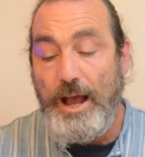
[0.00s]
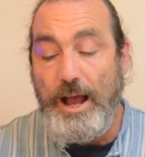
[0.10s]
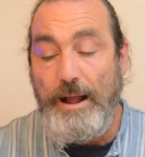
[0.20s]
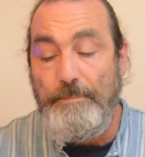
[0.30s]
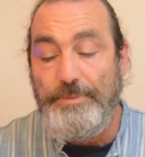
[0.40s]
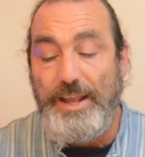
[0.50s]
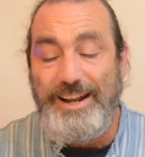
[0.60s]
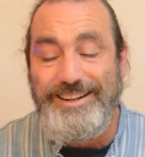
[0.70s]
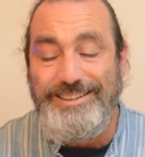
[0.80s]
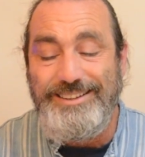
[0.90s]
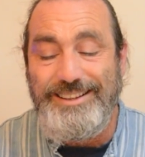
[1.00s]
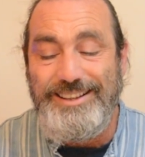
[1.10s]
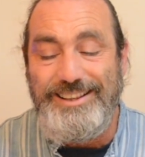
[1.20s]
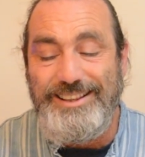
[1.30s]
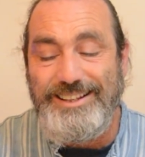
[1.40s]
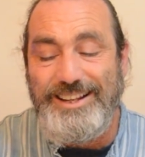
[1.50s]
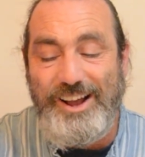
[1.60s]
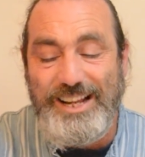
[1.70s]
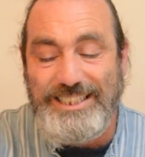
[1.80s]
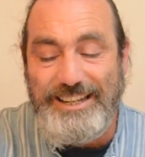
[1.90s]
And the
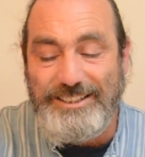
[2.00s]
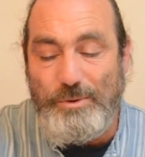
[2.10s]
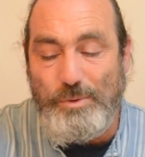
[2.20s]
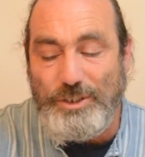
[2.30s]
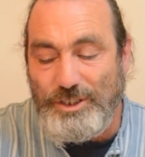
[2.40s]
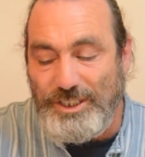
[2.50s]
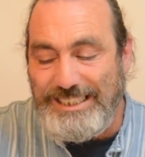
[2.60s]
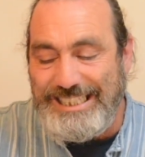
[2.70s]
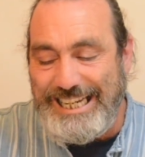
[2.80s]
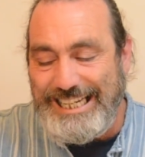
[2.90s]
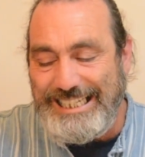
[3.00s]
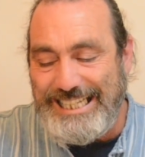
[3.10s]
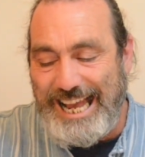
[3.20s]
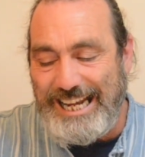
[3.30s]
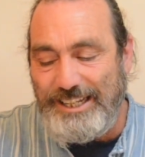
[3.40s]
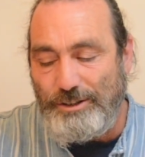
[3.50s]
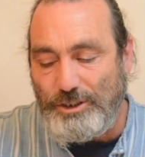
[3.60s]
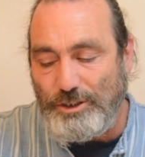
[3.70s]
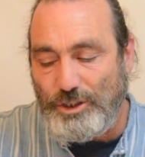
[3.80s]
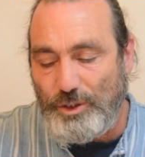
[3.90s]
guides here don't want you to dilly-dally
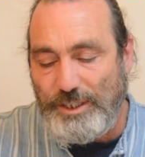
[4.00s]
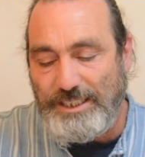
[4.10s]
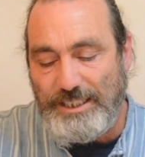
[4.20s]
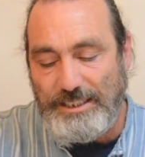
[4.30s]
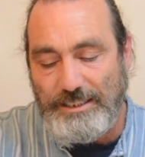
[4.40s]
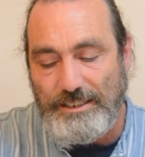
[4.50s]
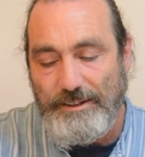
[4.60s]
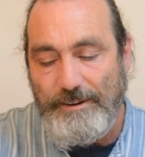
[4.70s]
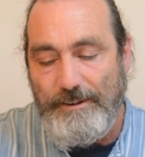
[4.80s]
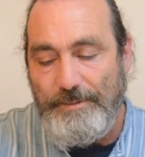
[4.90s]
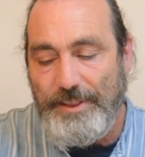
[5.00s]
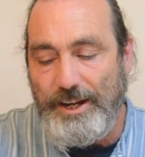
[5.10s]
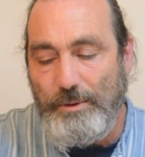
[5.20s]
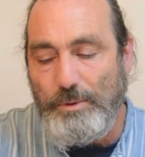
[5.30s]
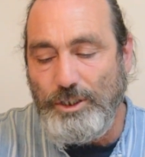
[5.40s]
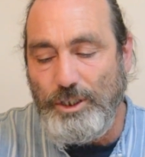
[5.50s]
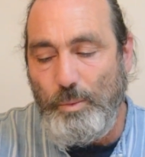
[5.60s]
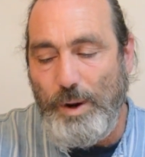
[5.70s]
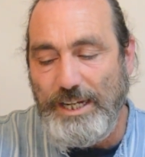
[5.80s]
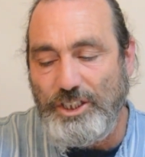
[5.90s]
on your choices. They don't want you
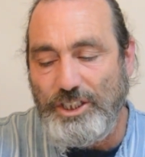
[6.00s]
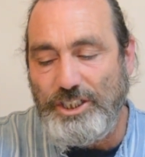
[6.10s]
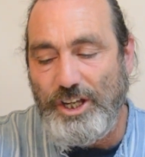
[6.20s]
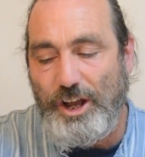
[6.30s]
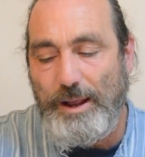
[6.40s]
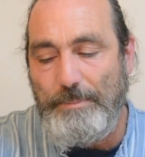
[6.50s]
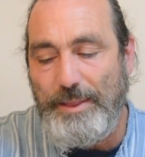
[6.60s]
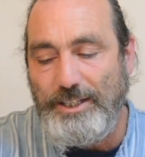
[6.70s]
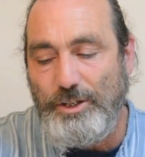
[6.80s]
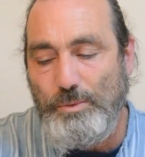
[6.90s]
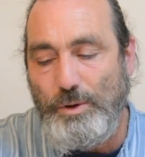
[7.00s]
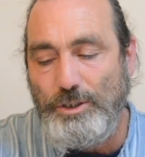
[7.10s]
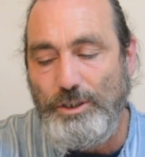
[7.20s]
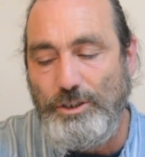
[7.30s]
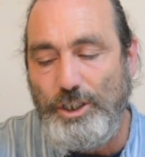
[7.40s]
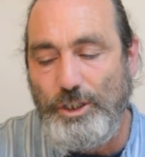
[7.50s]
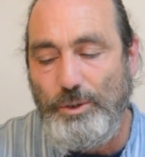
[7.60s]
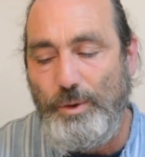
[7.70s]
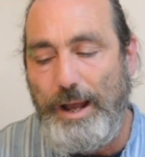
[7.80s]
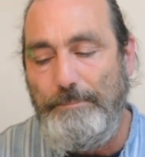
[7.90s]
to waste your time. They do want you
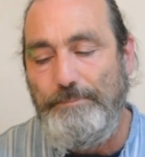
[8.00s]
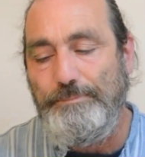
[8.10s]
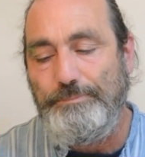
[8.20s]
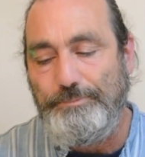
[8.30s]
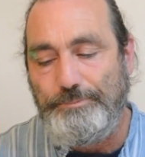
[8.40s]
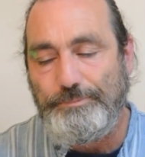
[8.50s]
to...